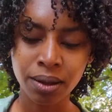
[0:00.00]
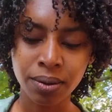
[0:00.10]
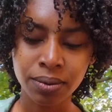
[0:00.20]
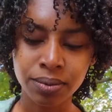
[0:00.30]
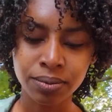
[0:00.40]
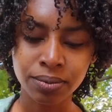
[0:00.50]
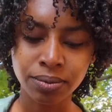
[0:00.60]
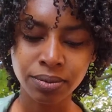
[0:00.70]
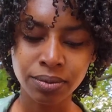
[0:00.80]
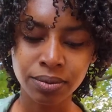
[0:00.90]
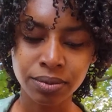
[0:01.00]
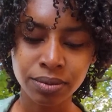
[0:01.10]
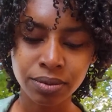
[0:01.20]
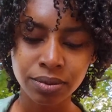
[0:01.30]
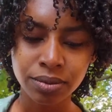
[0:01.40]

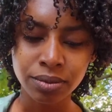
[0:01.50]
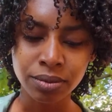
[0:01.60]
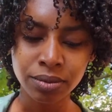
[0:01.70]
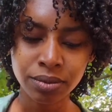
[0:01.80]
Nobody speaks.